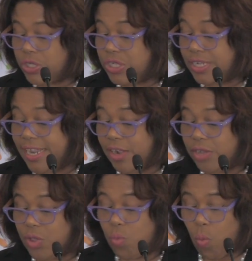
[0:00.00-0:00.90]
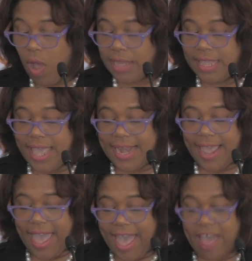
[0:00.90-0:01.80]
to nearly
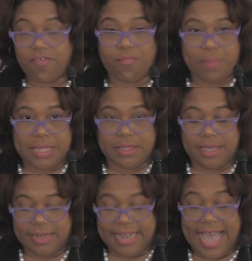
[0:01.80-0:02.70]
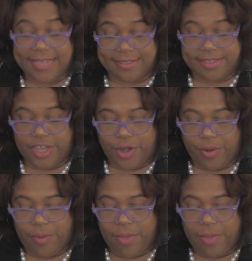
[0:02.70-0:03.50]
1.5 million last year.